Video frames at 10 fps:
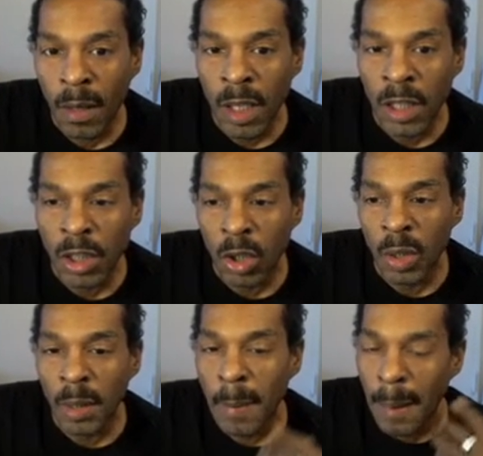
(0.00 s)
So
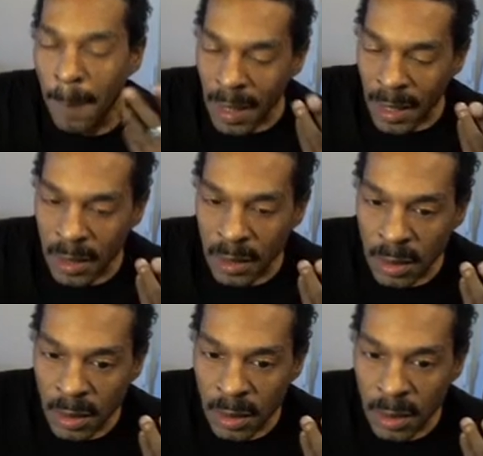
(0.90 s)
in my mind,
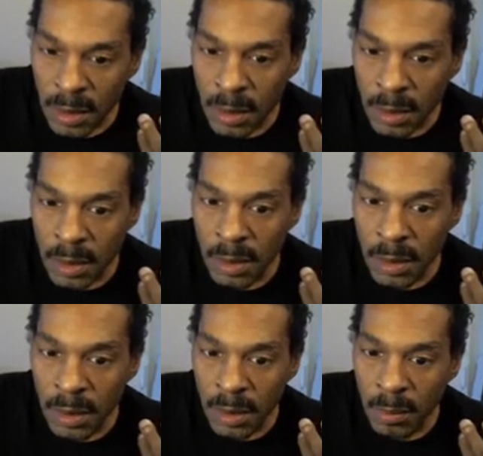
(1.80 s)

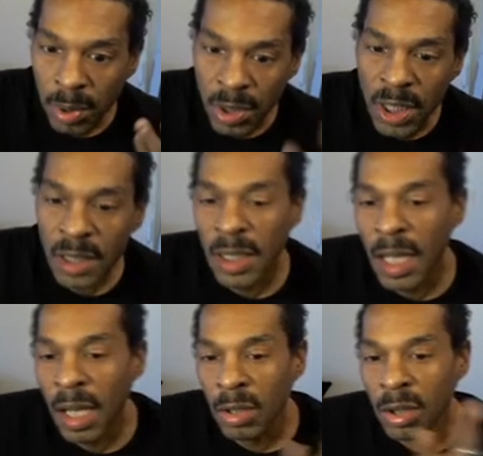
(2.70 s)
projecting
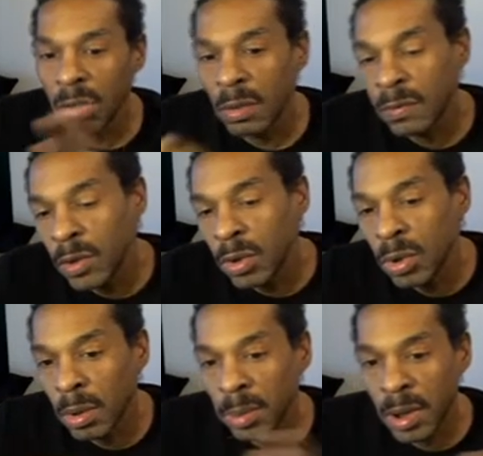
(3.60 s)
out into the future
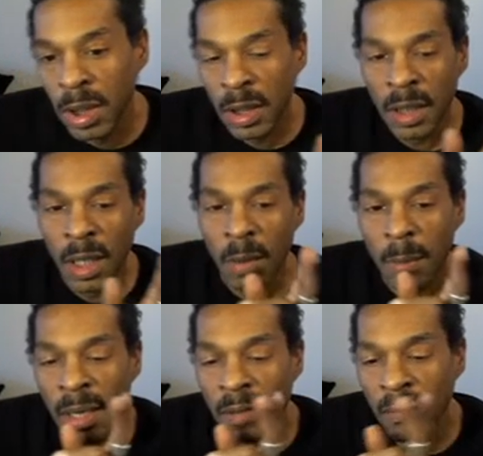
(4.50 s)
and projecting out
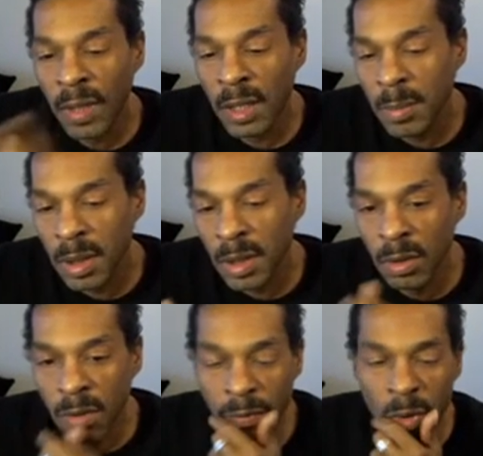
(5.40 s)
my investments into
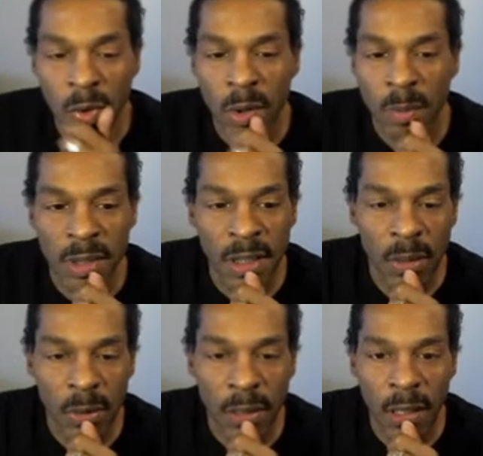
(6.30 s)
the future, I'm saying,
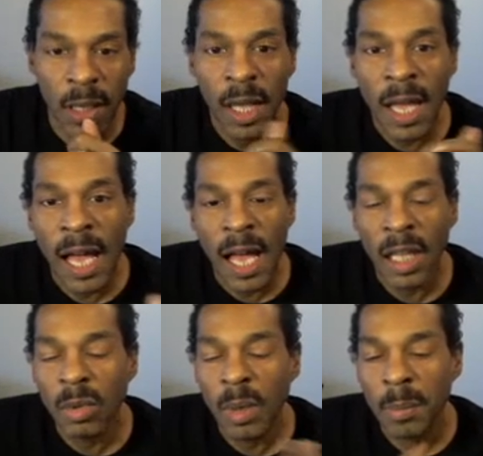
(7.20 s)
okay, how
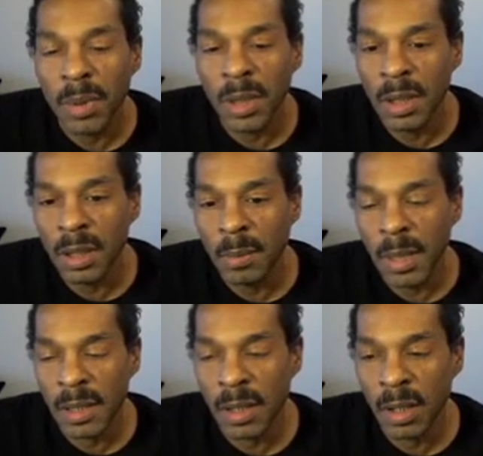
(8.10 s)
do I position
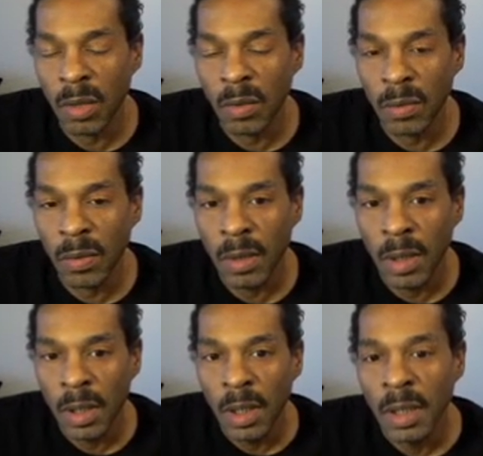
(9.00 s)
myself
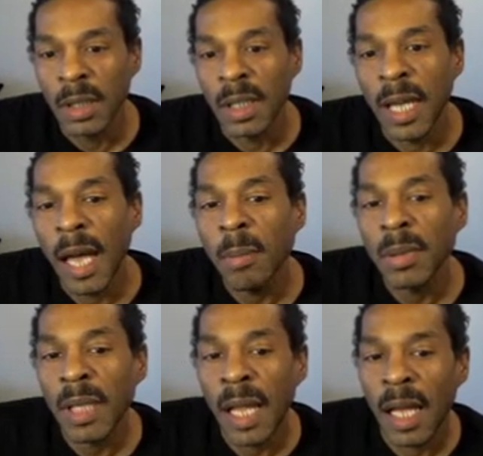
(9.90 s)
to
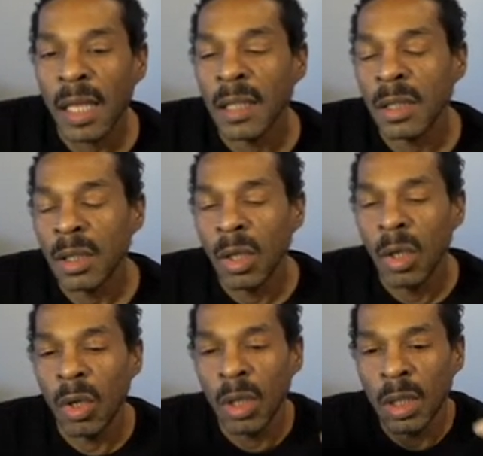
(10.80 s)
capitalize
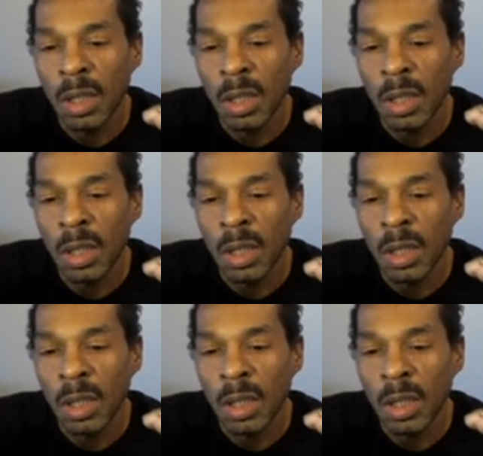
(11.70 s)
on